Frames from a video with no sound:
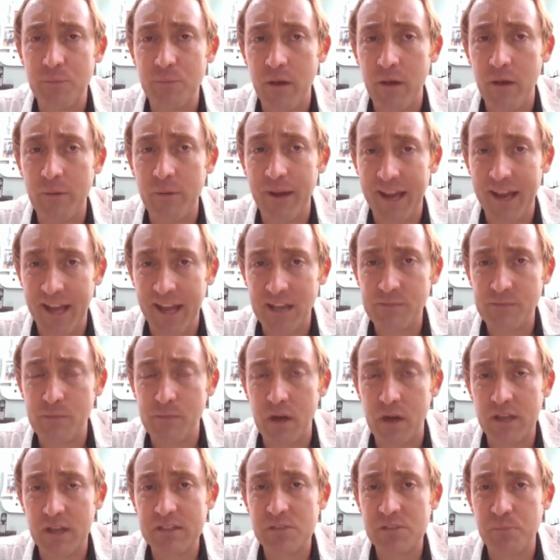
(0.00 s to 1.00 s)
Probably about 8
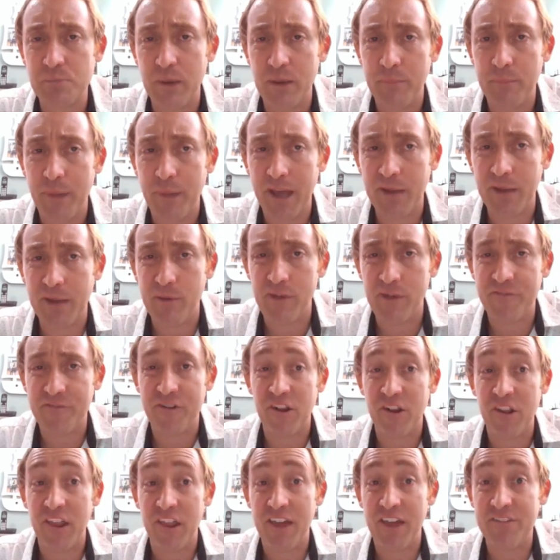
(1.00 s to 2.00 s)
months, been in Panama for
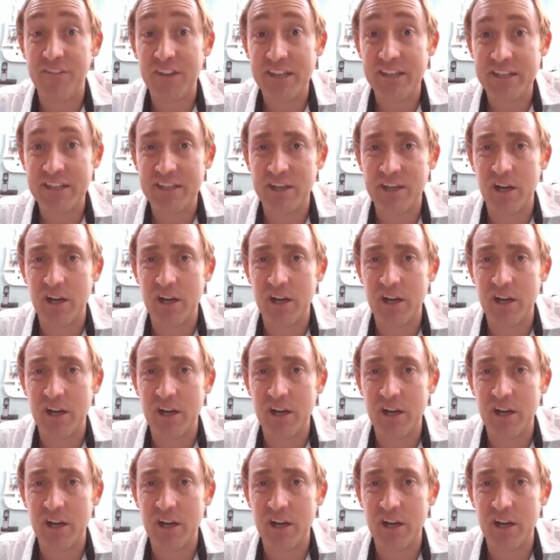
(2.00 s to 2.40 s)
11